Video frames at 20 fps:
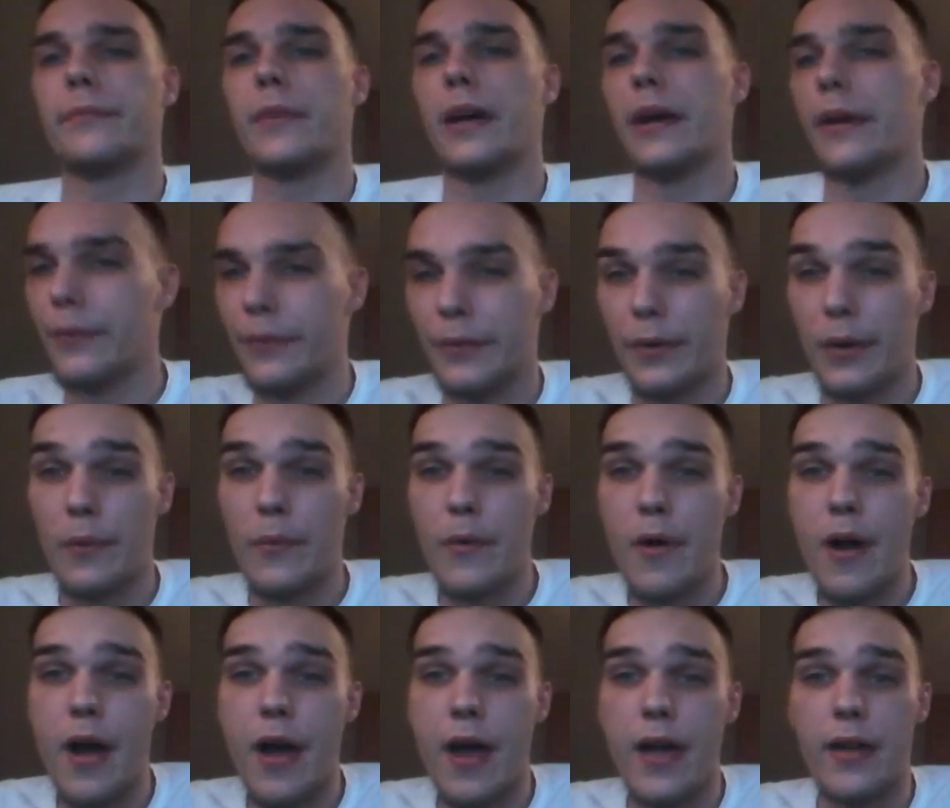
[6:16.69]
I don't know
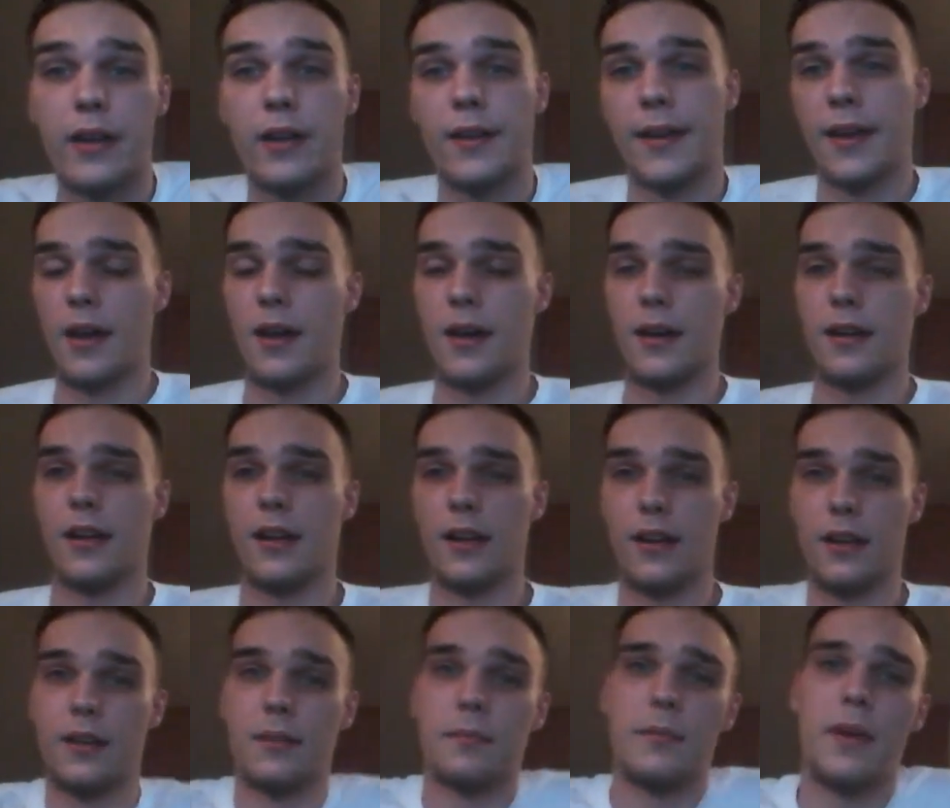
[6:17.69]
why.
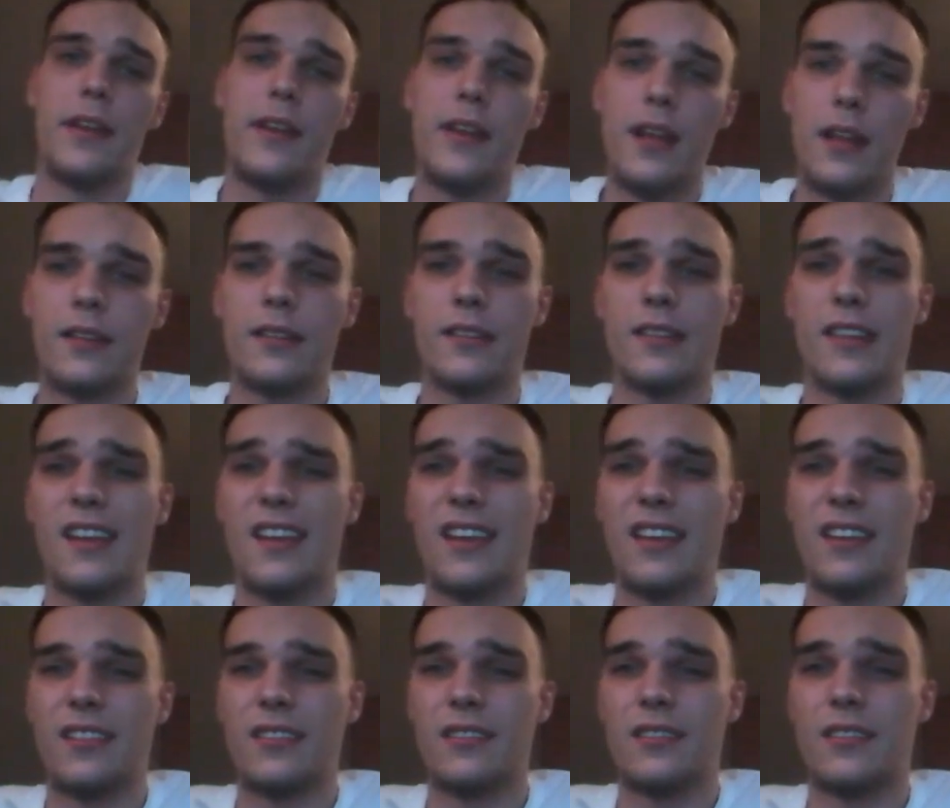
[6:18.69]
Another thing
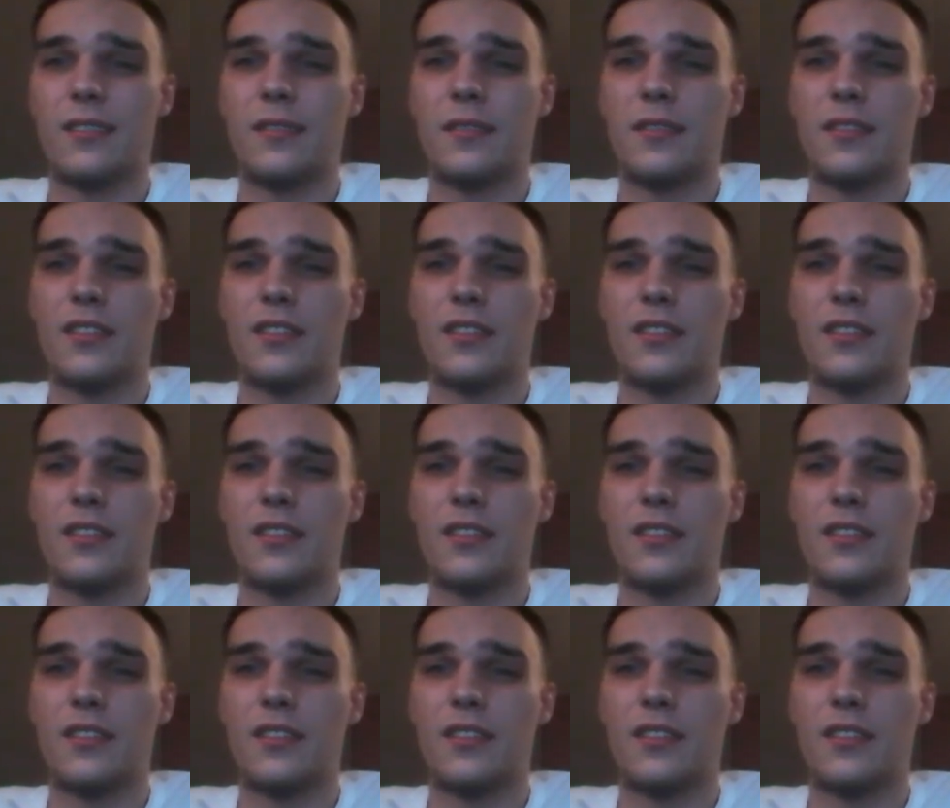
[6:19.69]
is,